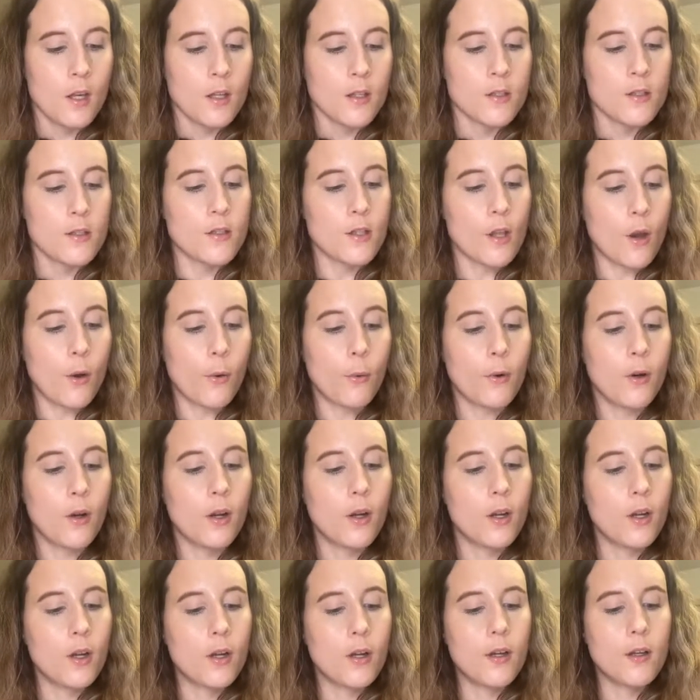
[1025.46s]
So
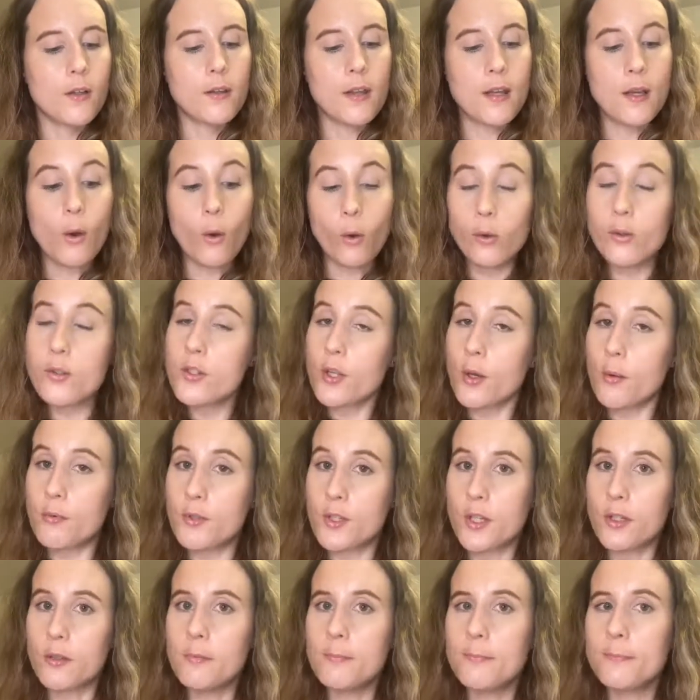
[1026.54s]
they also
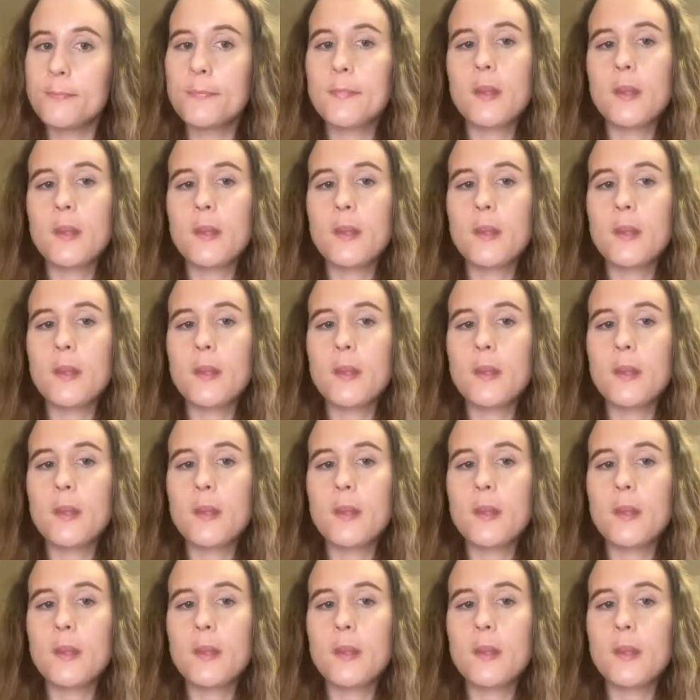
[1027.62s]
do,